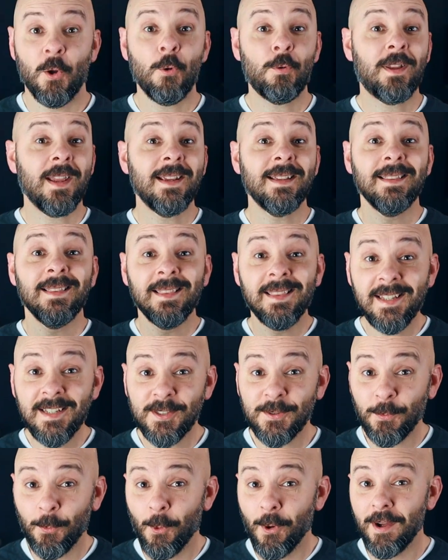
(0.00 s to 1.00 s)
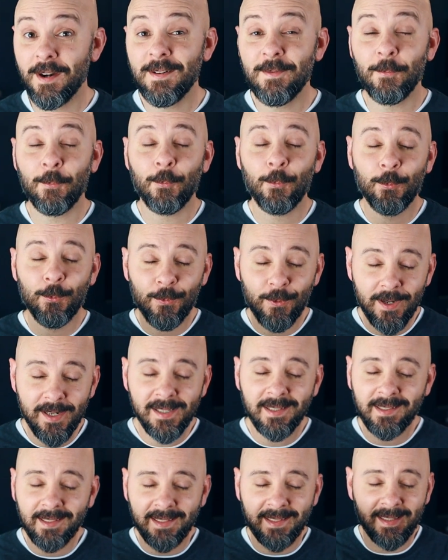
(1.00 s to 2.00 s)
Okay, this one
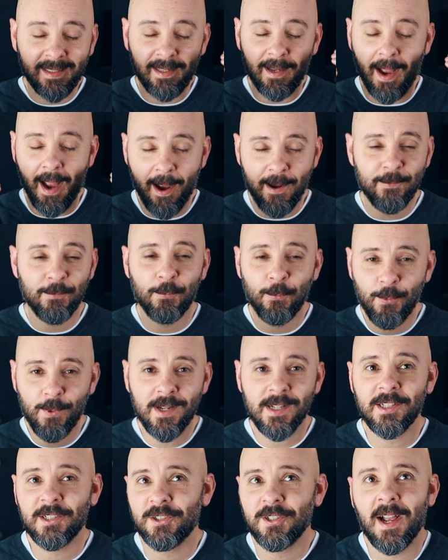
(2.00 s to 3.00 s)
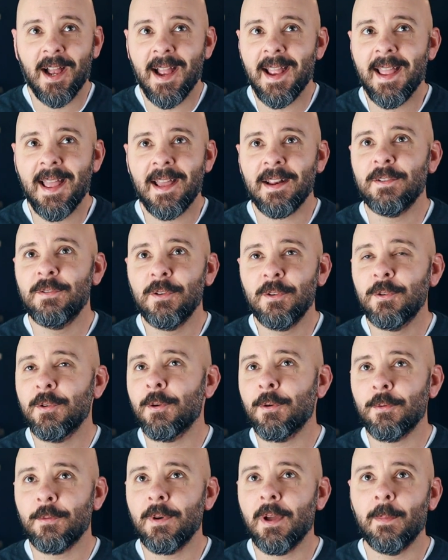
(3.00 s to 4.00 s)
really I wish I had
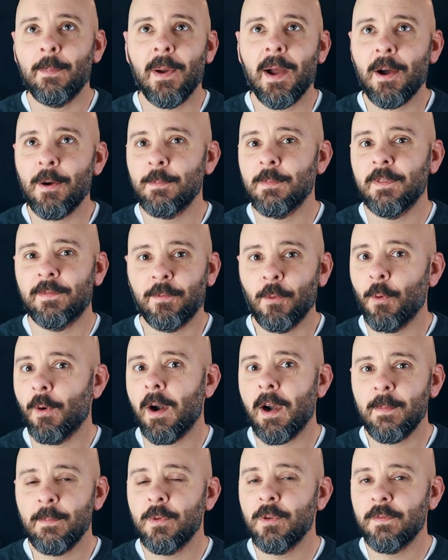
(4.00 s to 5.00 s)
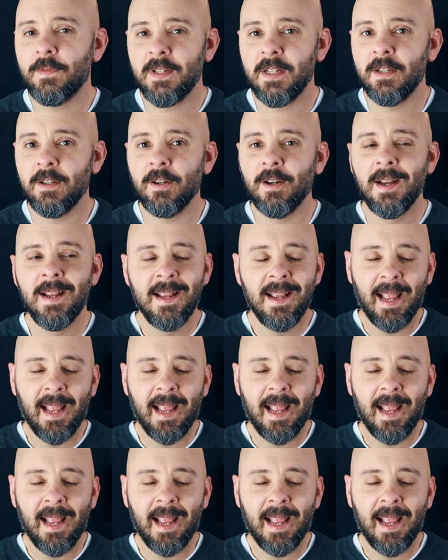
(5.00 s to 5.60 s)
known about before I moved here,